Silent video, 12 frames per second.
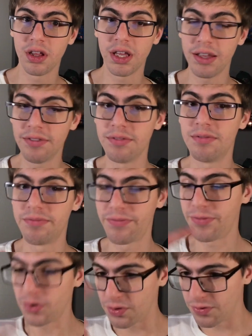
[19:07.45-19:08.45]
in
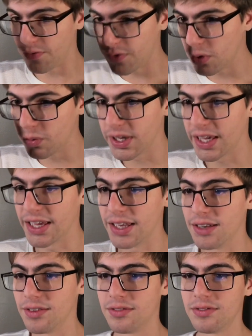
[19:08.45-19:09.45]
first viewing it